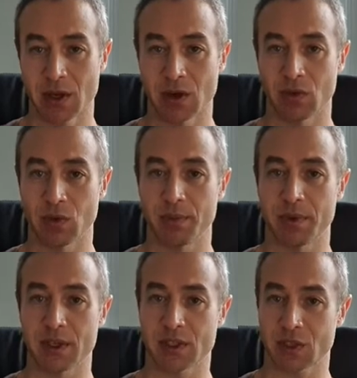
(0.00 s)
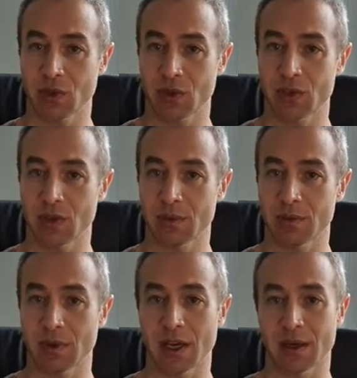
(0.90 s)
would be
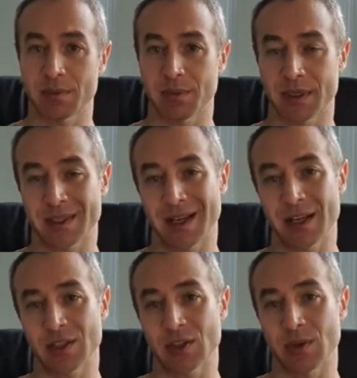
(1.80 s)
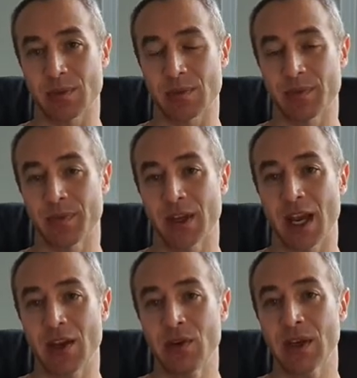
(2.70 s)
sodium and potassium.
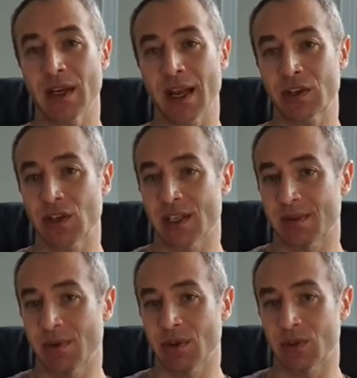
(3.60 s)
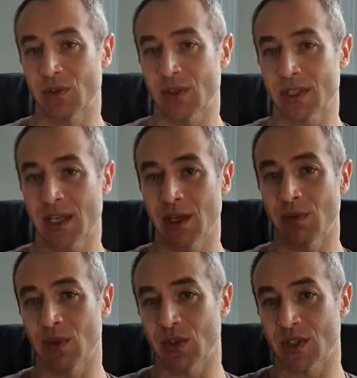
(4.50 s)
And you can actually smell it in your skin
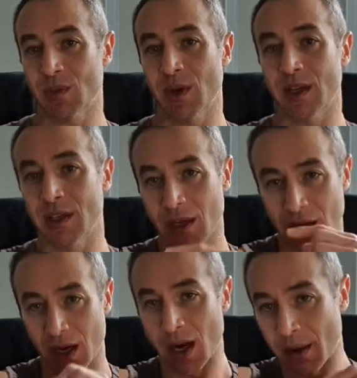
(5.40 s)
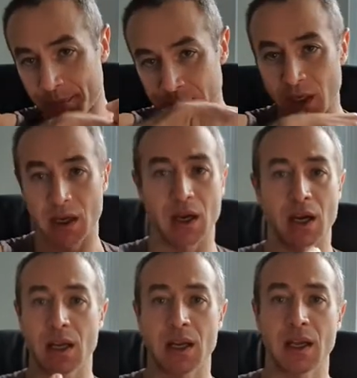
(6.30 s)
when you sweat,
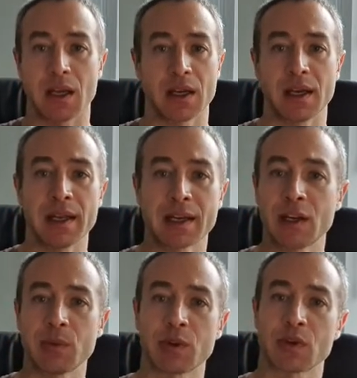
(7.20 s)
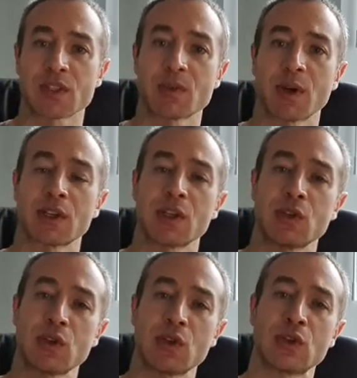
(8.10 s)
a little bit of sweat, and
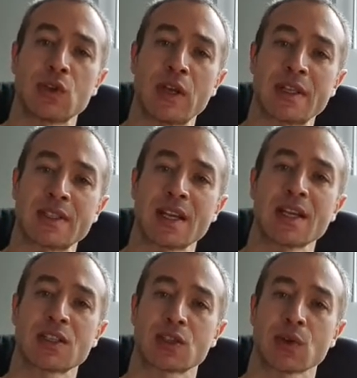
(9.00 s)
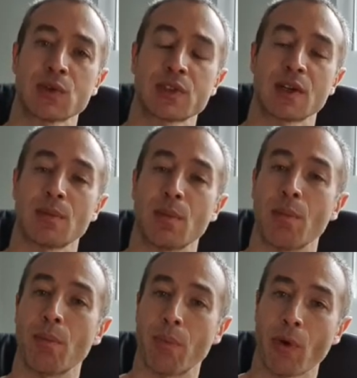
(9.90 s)
it tastes salty.
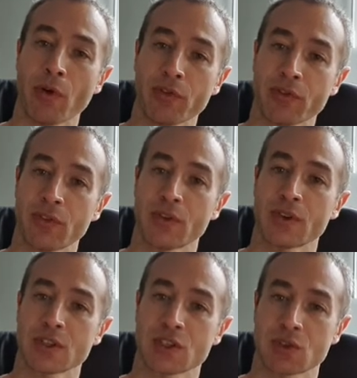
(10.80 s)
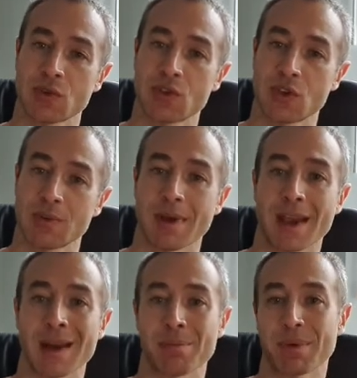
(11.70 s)
Both sodium
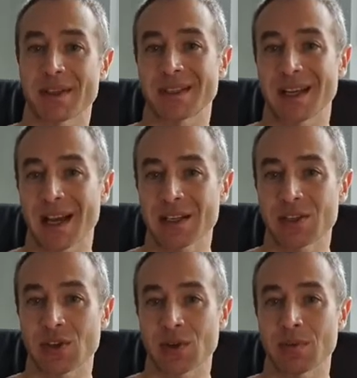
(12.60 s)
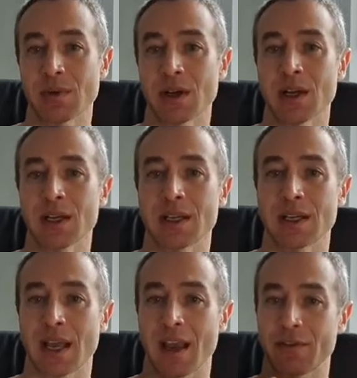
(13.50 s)
and potassium
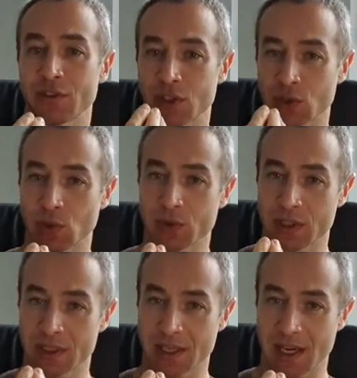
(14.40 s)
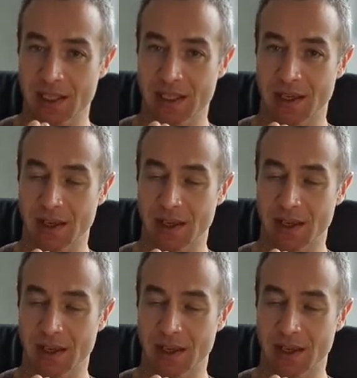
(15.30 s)
have salty taste in